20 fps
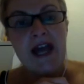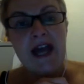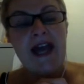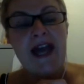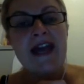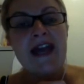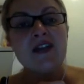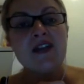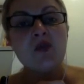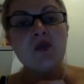
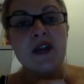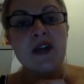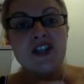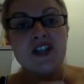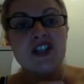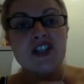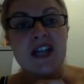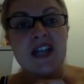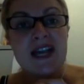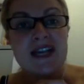And when
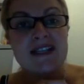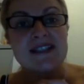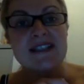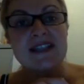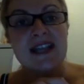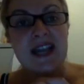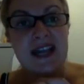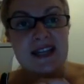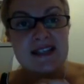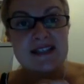she has a
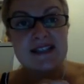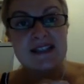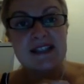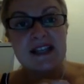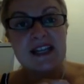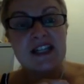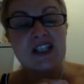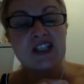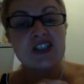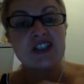
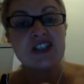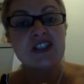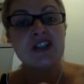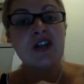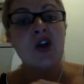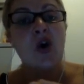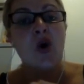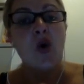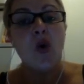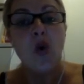cancellation,
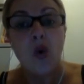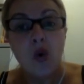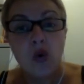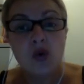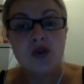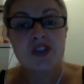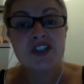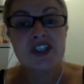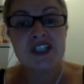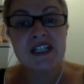
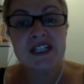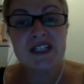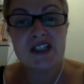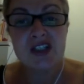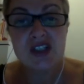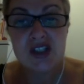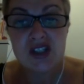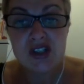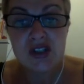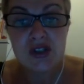all she needs
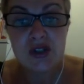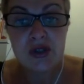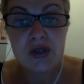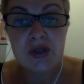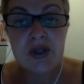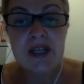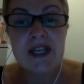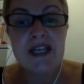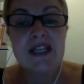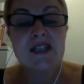to
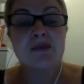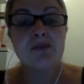do is